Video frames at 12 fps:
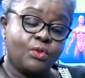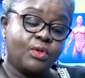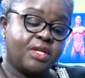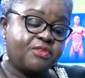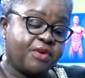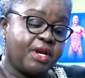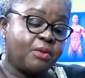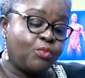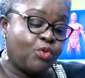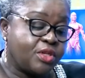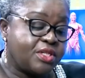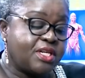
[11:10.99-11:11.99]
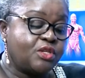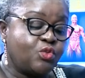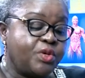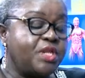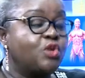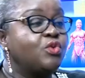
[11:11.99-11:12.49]
So it's very
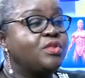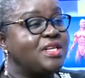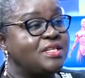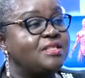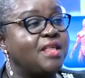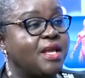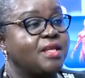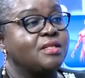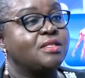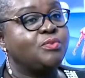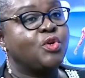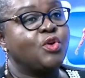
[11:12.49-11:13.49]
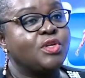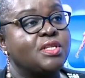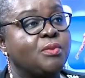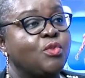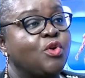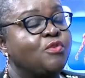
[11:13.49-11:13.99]
important we know these things
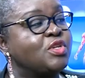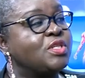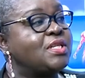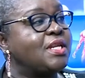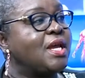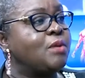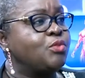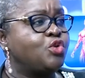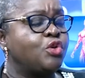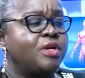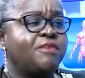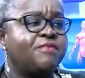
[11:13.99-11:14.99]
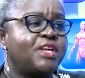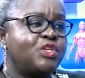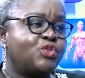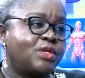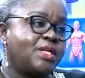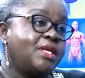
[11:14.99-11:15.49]
because obviously I'm sure
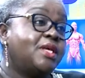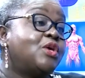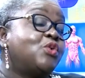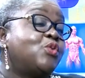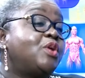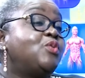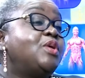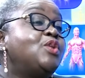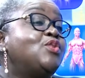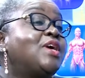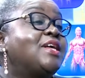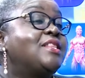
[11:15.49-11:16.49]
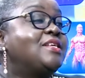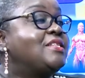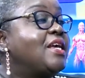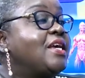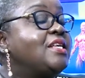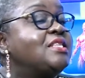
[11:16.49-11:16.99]
eventually when we look at the
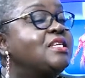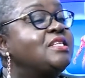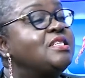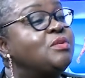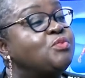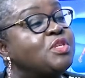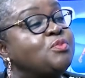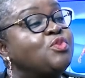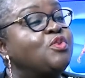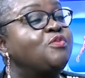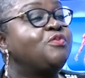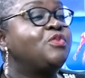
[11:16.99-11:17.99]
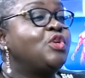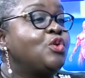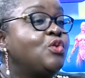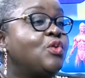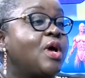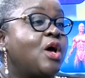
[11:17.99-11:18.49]
signs and symptoms of, you
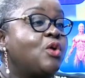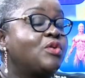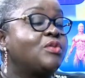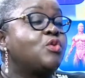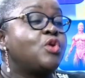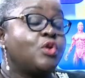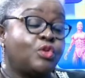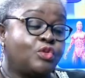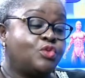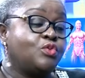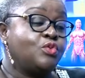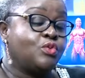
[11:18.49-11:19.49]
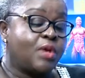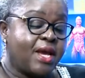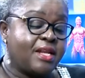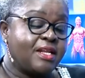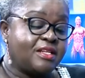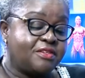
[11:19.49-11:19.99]
know, how to
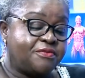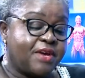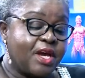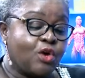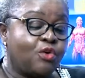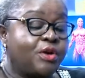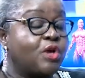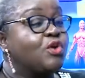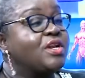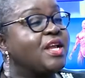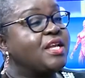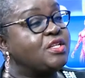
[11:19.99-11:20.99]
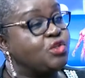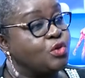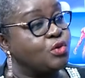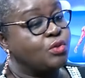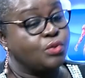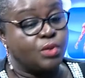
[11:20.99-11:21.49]
identify or recognize
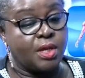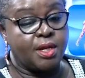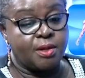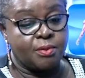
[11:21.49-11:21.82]
your